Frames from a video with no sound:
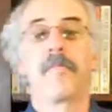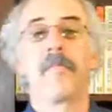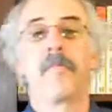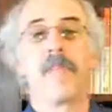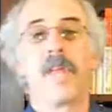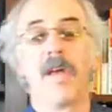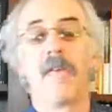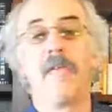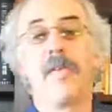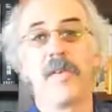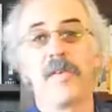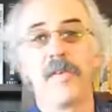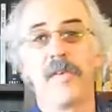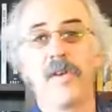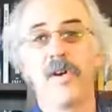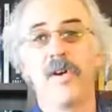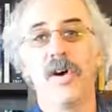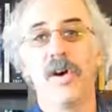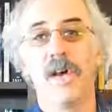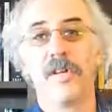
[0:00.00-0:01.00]
even if you
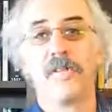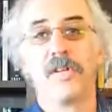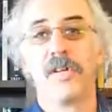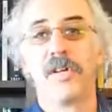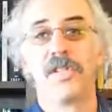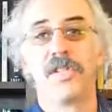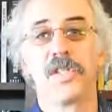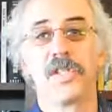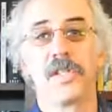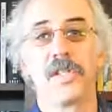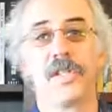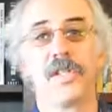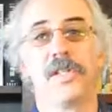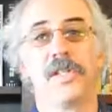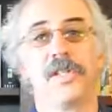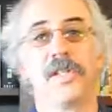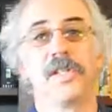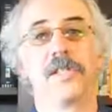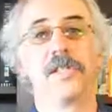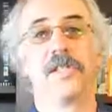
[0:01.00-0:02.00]
don't have good
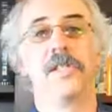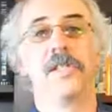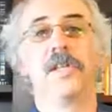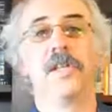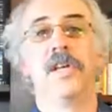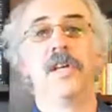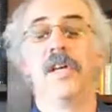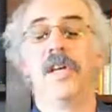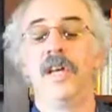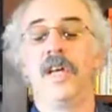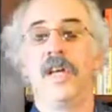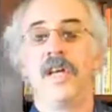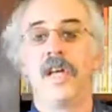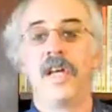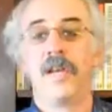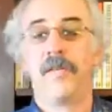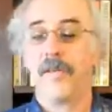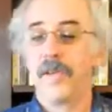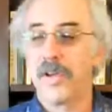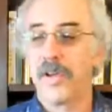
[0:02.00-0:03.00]
skills,
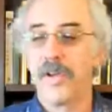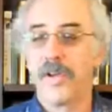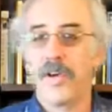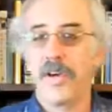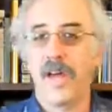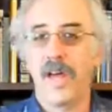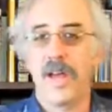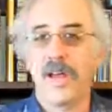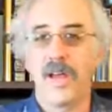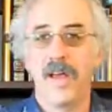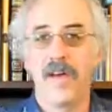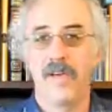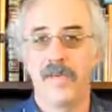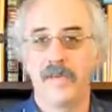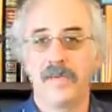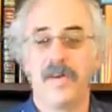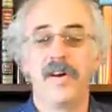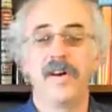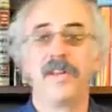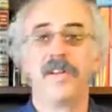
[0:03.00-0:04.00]
if you can learn how to have
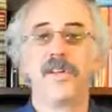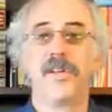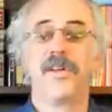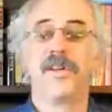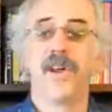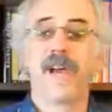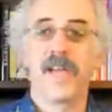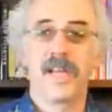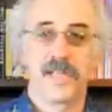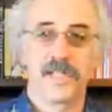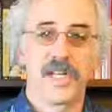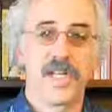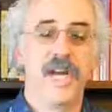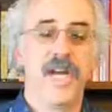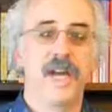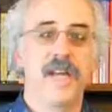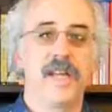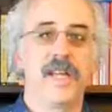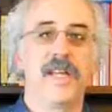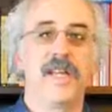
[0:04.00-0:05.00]
fun, your
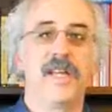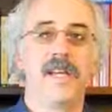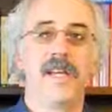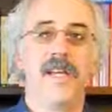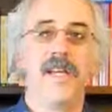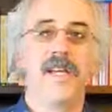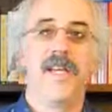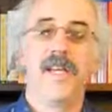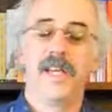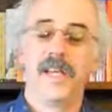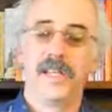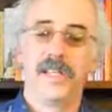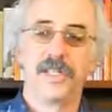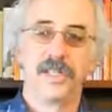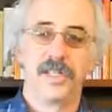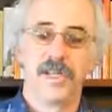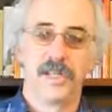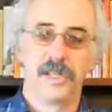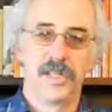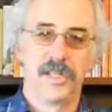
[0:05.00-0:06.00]
anxiety is
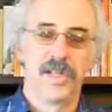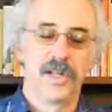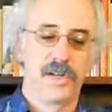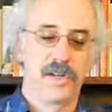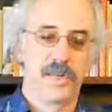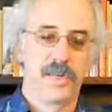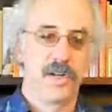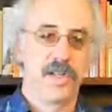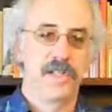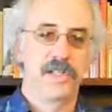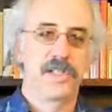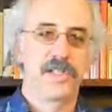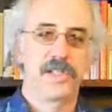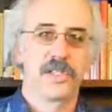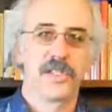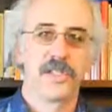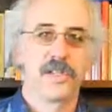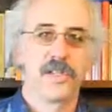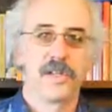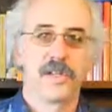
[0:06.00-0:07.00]
going to
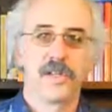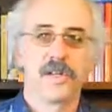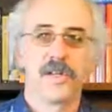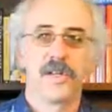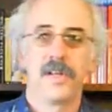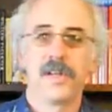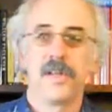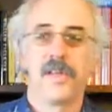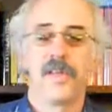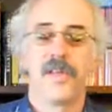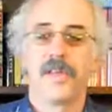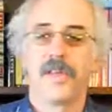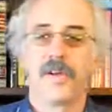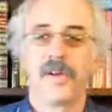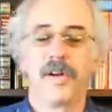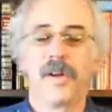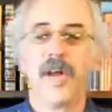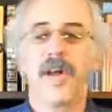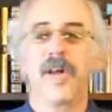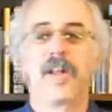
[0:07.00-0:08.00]
decrease.
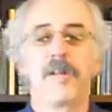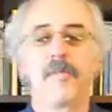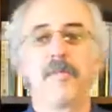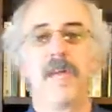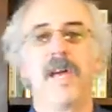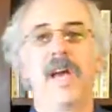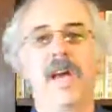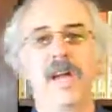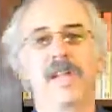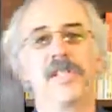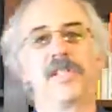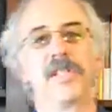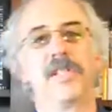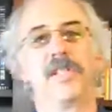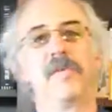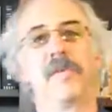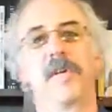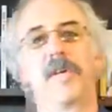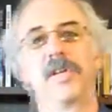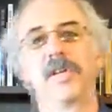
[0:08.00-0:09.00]
You're not going to be
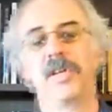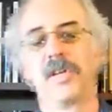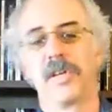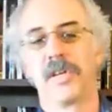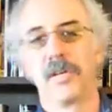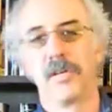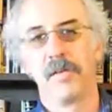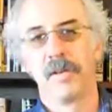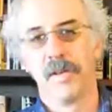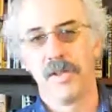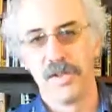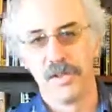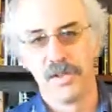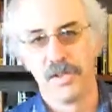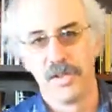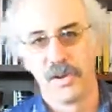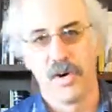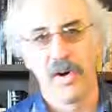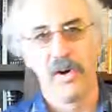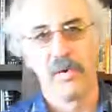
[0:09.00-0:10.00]
anxious because you're going to
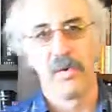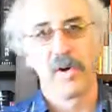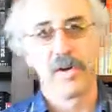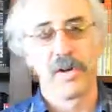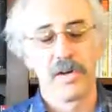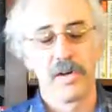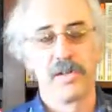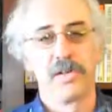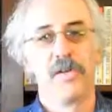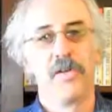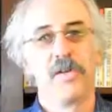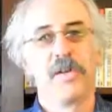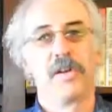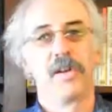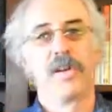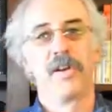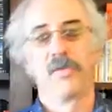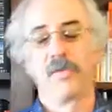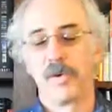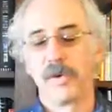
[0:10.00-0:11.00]
enjoy what you're doing,
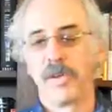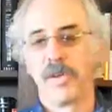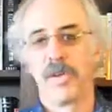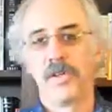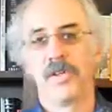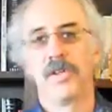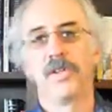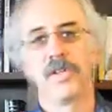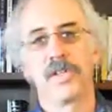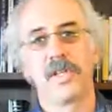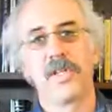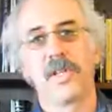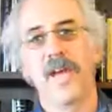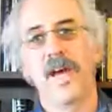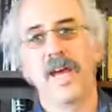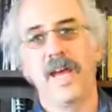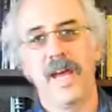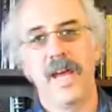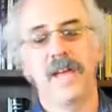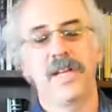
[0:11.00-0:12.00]
and we're usually
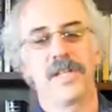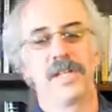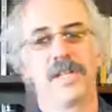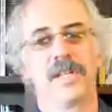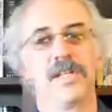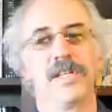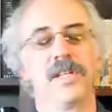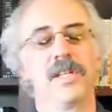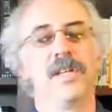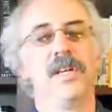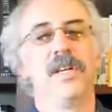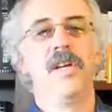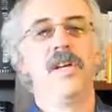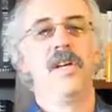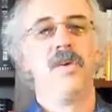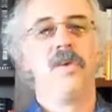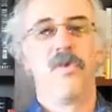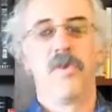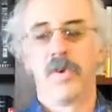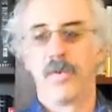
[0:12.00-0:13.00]
not anxious
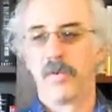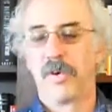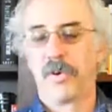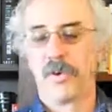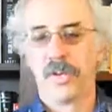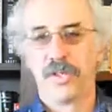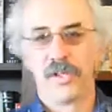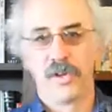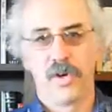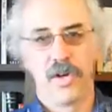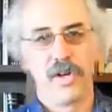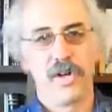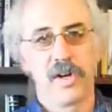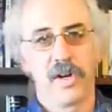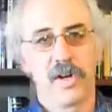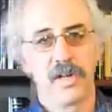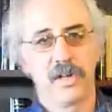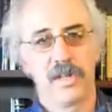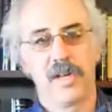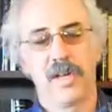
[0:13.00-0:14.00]
when we're enjoying
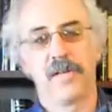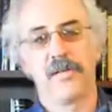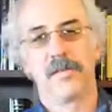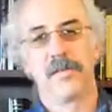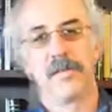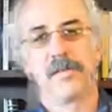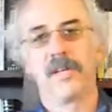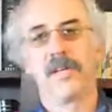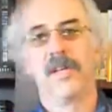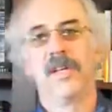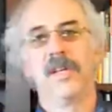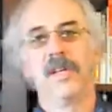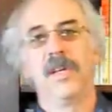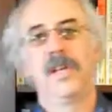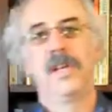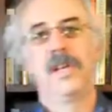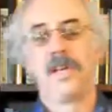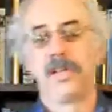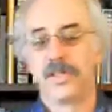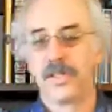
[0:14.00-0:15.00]
ourselves.
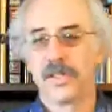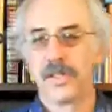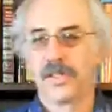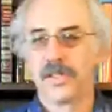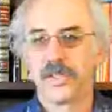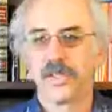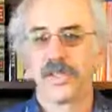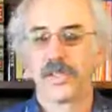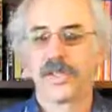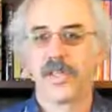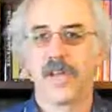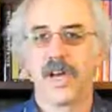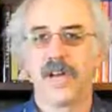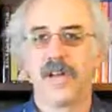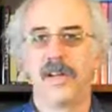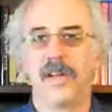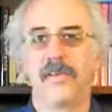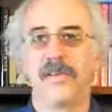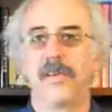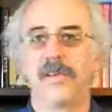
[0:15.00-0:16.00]
There's a certain
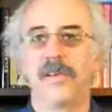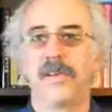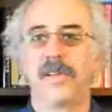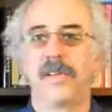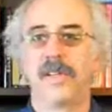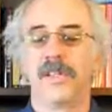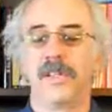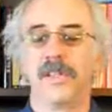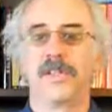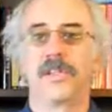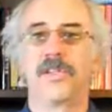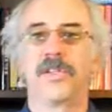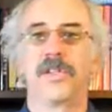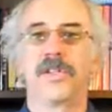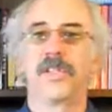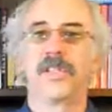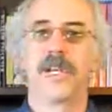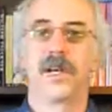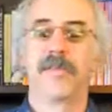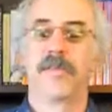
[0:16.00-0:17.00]

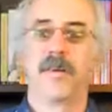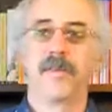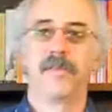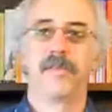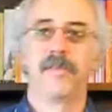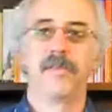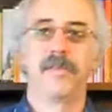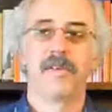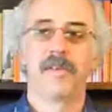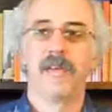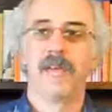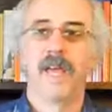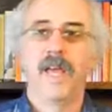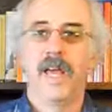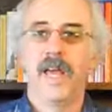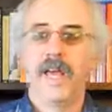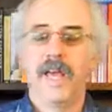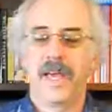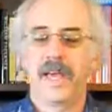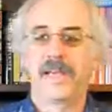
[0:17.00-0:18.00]
type of
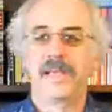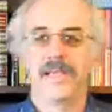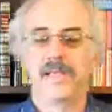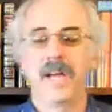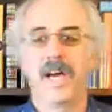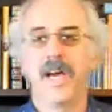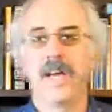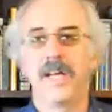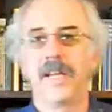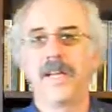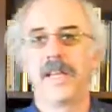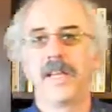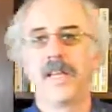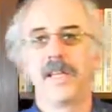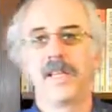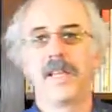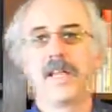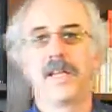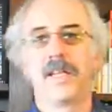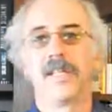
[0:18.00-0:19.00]
anxiety
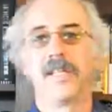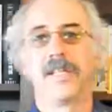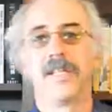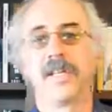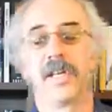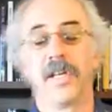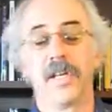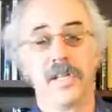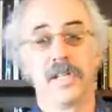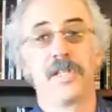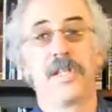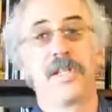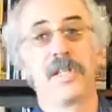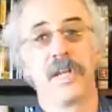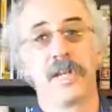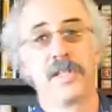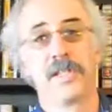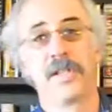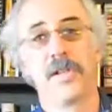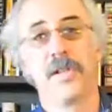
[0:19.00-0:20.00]
that's
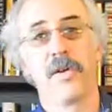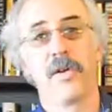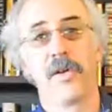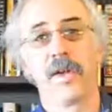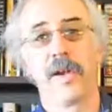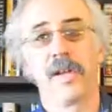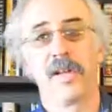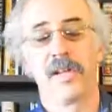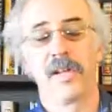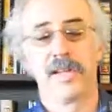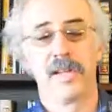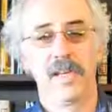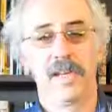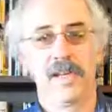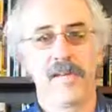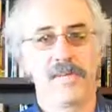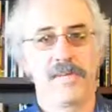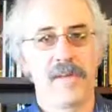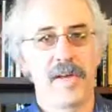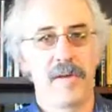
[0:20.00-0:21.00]
exhilarating,
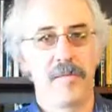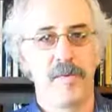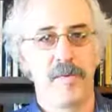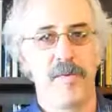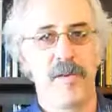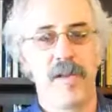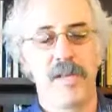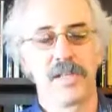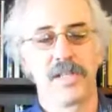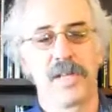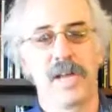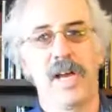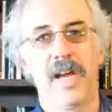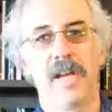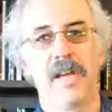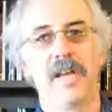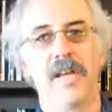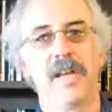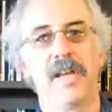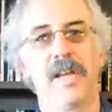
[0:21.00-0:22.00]
the type of
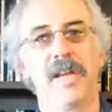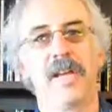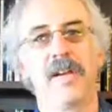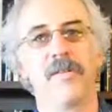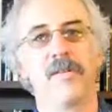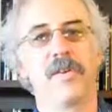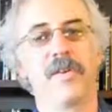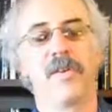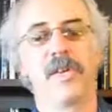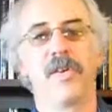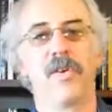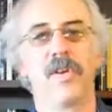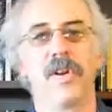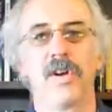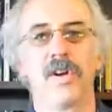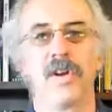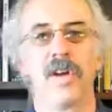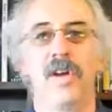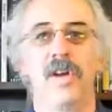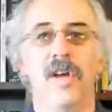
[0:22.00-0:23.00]
anxiety you get when you go
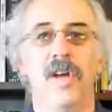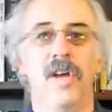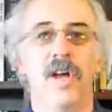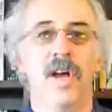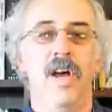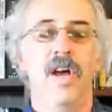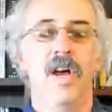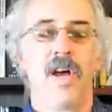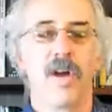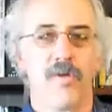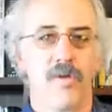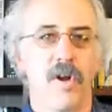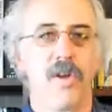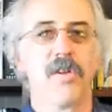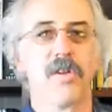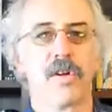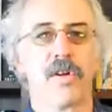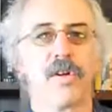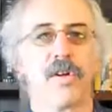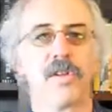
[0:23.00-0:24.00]
on a
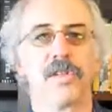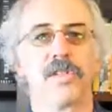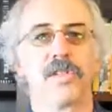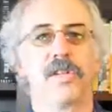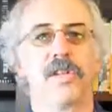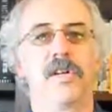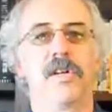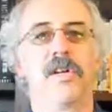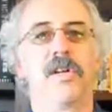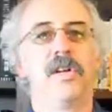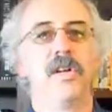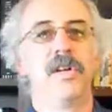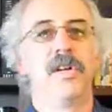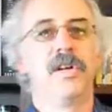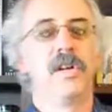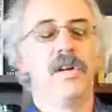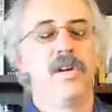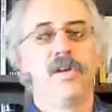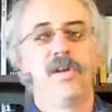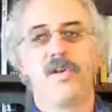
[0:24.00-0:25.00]
roller coaster
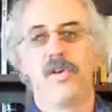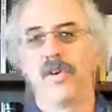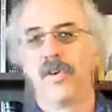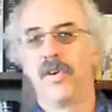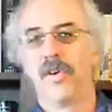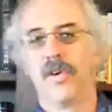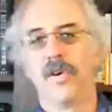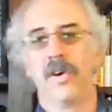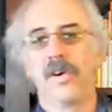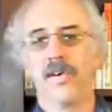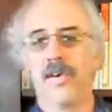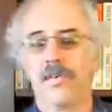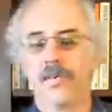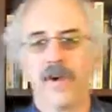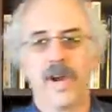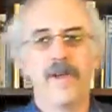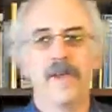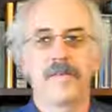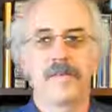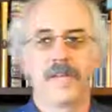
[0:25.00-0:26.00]
or
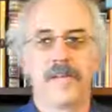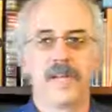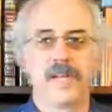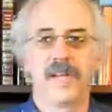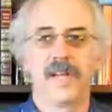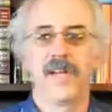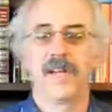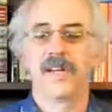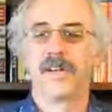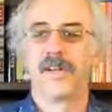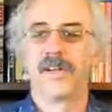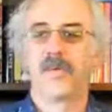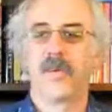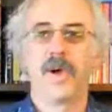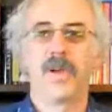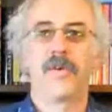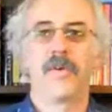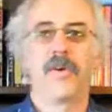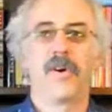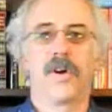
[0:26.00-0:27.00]
rafting down
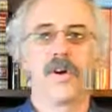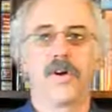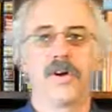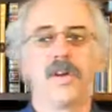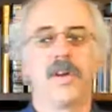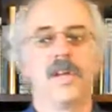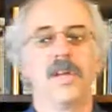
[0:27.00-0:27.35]
whitewater.